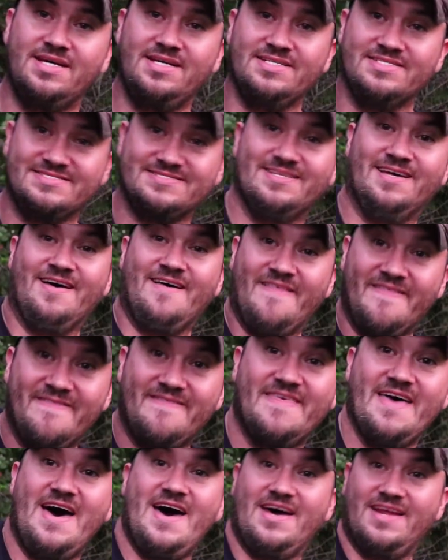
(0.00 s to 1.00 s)
It is
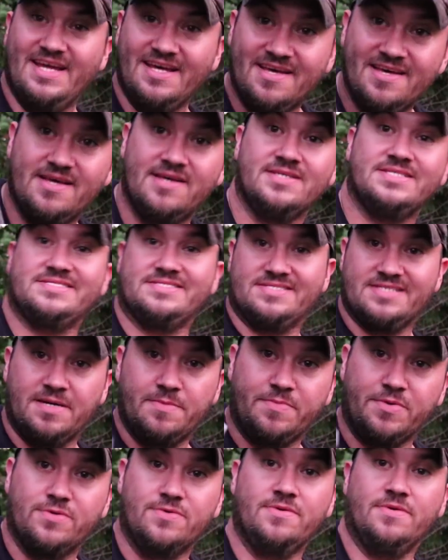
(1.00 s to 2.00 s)
that
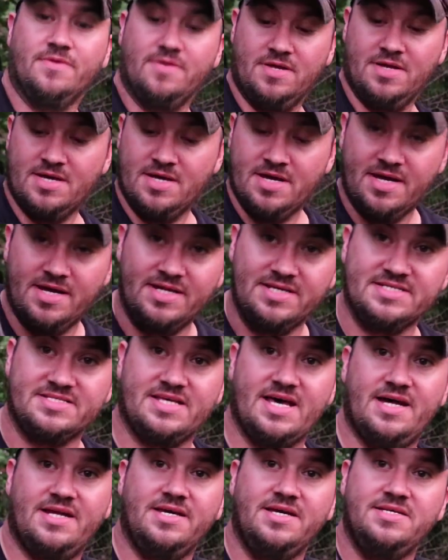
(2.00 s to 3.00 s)
simple. It is
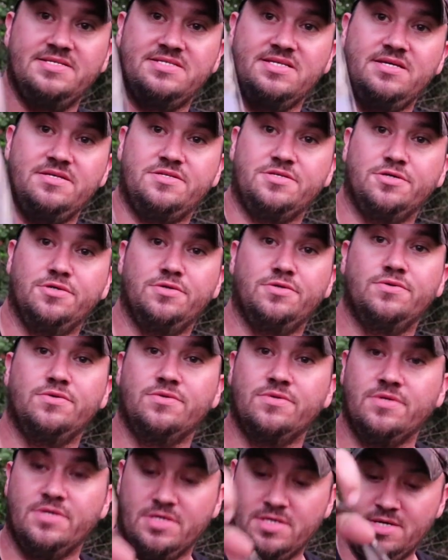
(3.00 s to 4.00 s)
that easy to
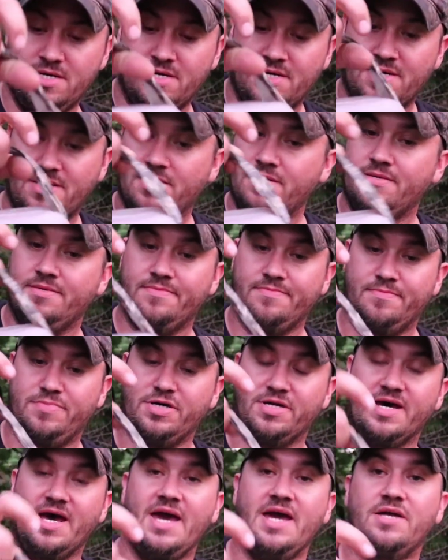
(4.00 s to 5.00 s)

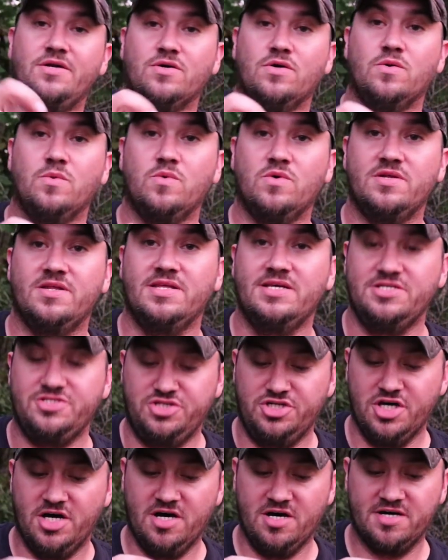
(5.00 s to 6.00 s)
put a handle on one of these
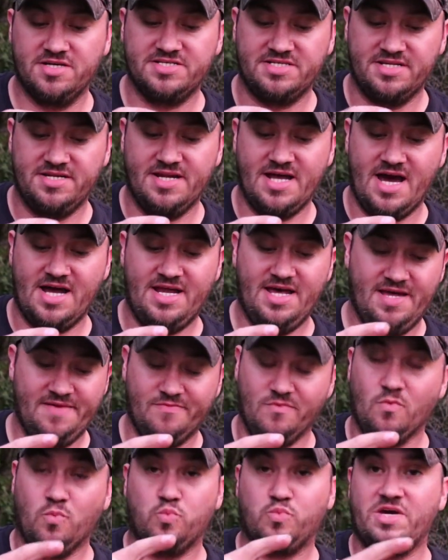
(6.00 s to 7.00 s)
jugs and not
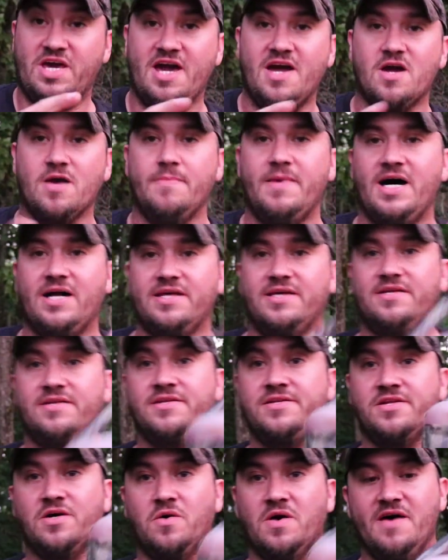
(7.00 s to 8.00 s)
care about it,
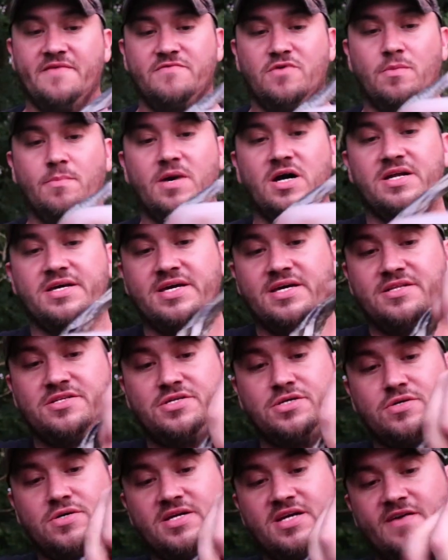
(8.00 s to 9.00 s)
don't have no money
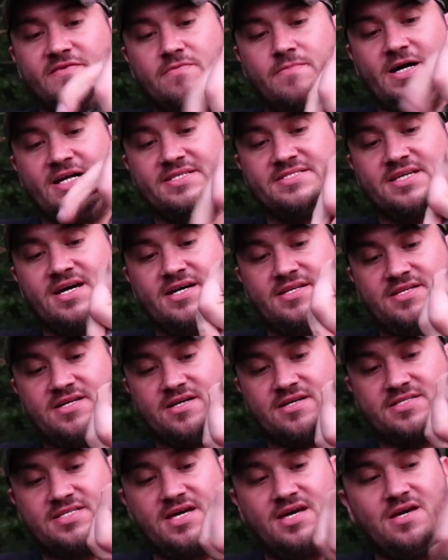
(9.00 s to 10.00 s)
into it. Everybody's got
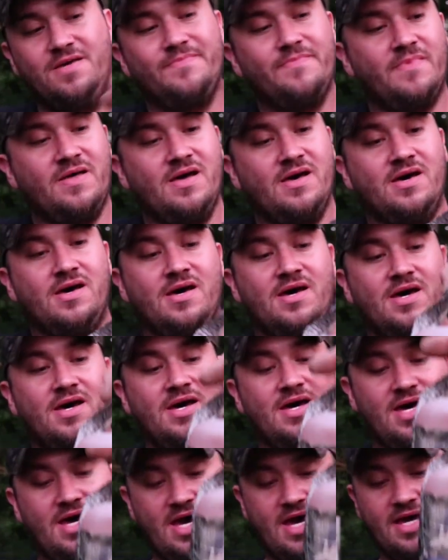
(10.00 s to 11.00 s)
duct tape,
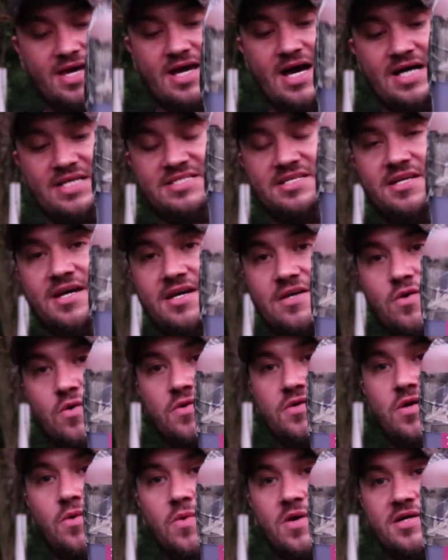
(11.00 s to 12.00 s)
and guys, it ain't
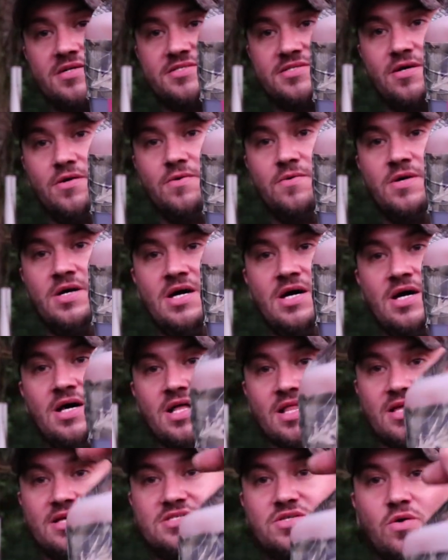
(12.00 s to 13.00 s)
going nowhere. So
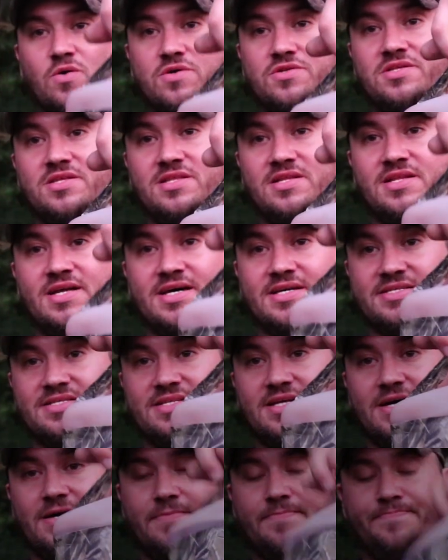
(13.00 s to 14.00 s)
let's go on to the next
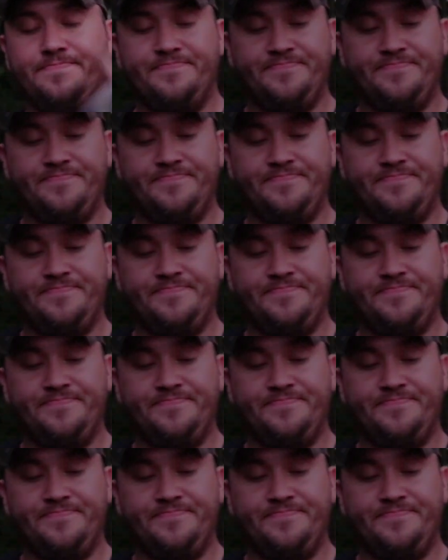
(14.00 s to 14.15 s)
step.